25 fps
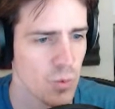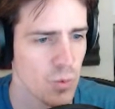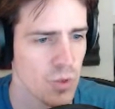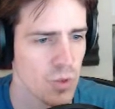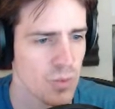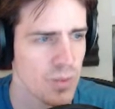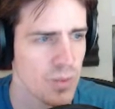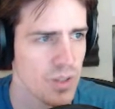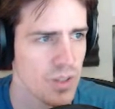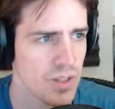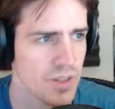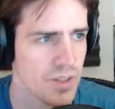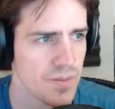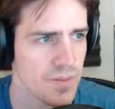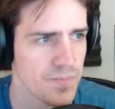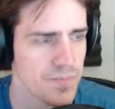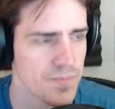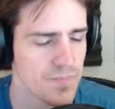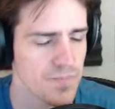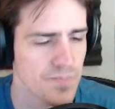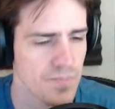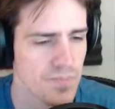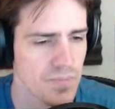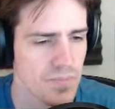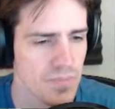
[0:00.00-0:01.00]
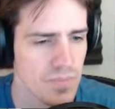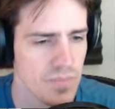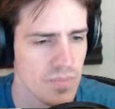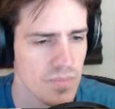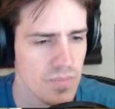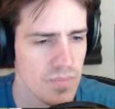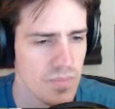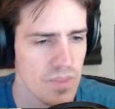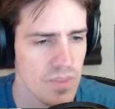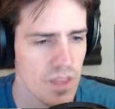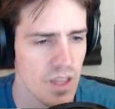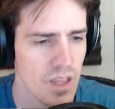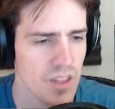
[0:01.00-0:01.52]
as it would be.
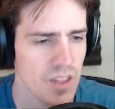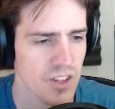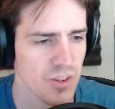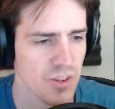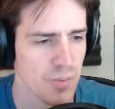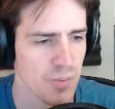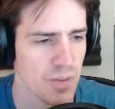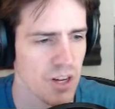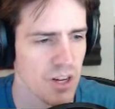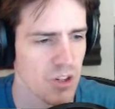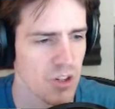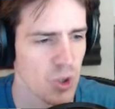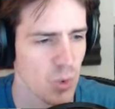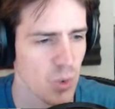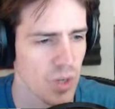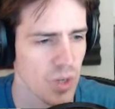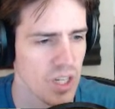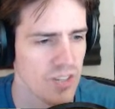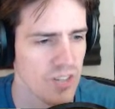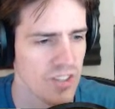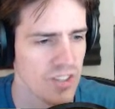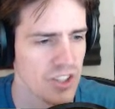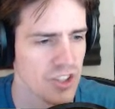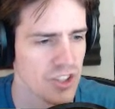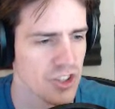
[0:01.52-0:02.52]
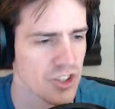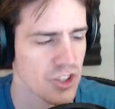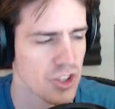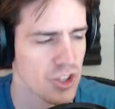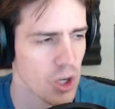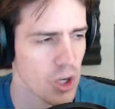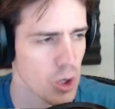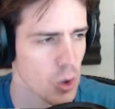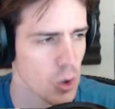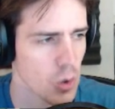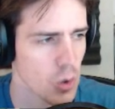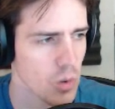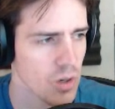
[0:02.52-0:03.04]
This microwave is
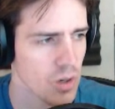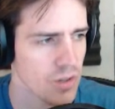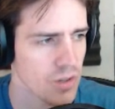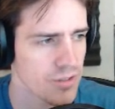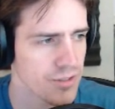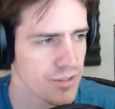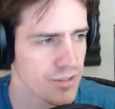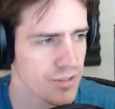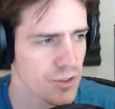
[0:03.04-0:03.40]
so